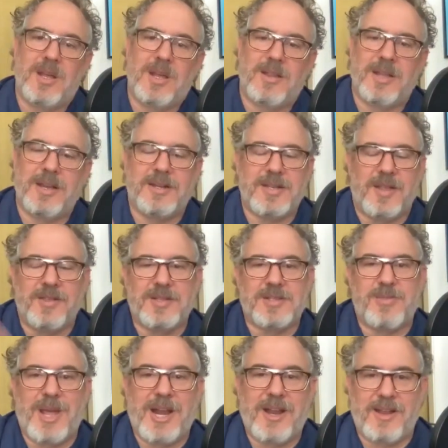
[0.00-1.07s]
they'd done
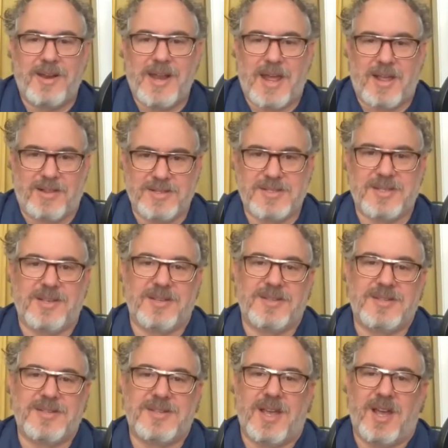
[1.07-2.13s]
this
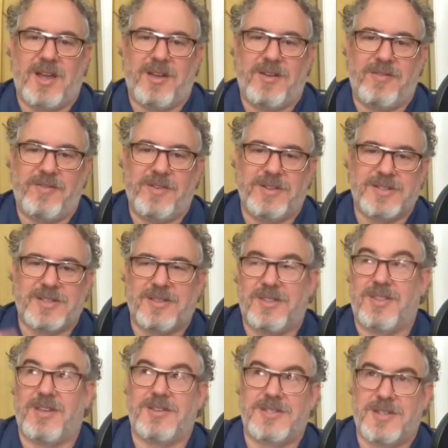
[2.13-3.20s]
meta-analysis of, it's
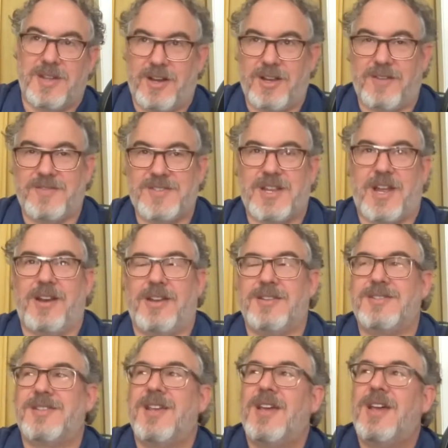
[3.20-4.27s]
the study of
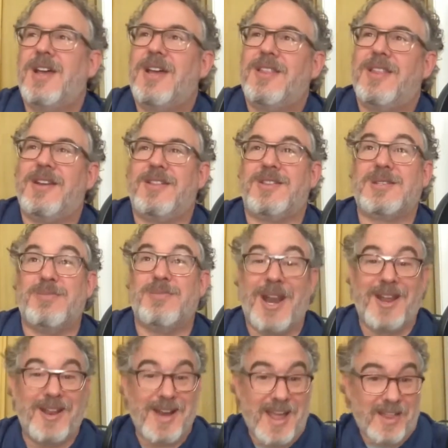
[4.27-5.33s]
studies. They did this
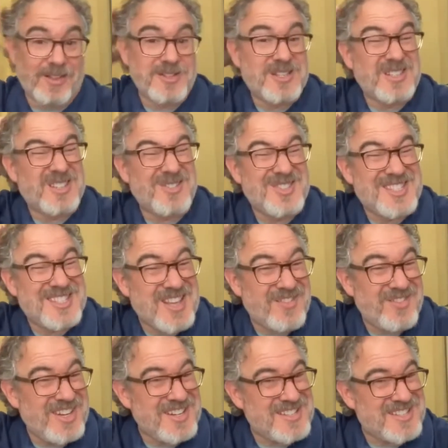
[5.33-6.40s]
meta-analysis of
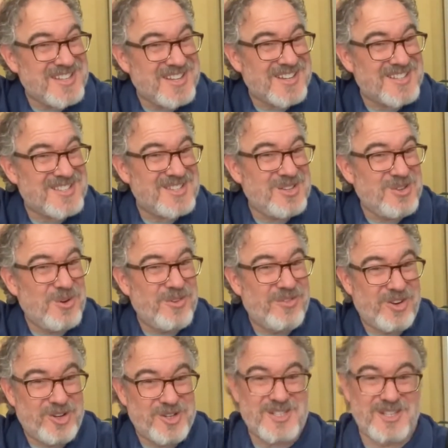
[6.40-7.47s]
76
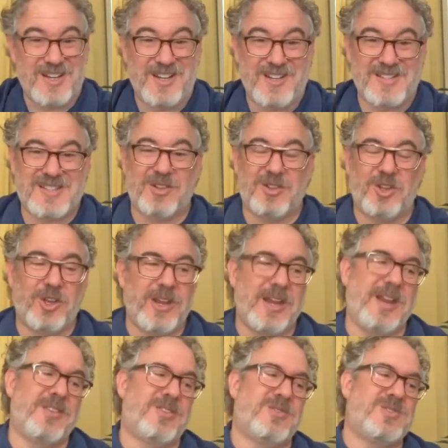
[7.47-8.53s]
universities
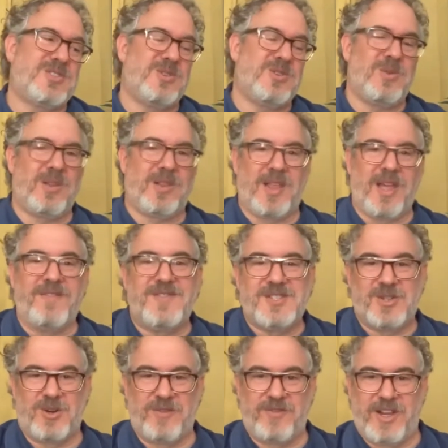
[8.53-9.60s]
looking at their student life
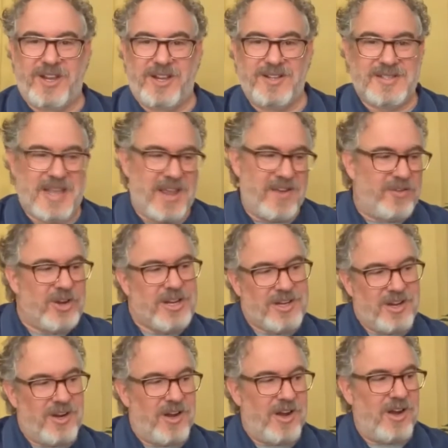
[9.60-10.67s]
surveys every
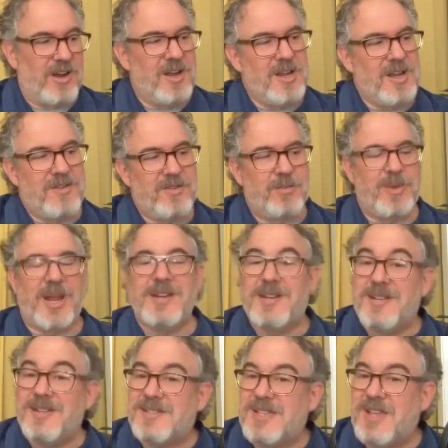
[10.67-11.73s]
year from
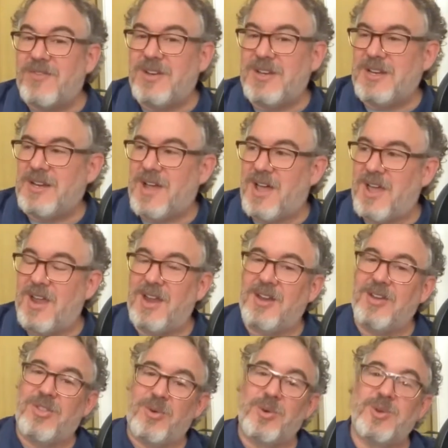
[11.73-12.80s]

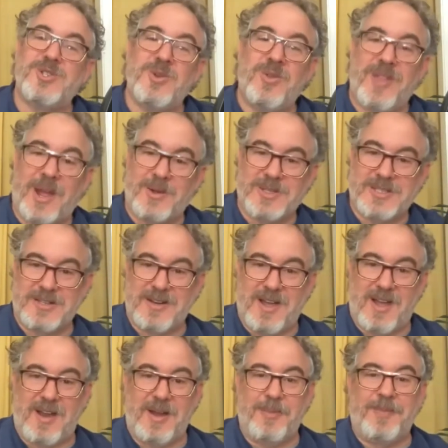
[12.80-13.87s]
1979 through
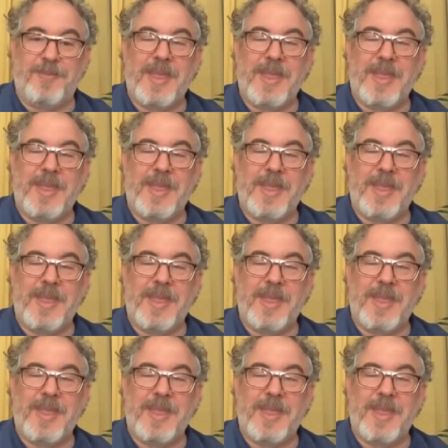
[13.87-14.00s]
2009.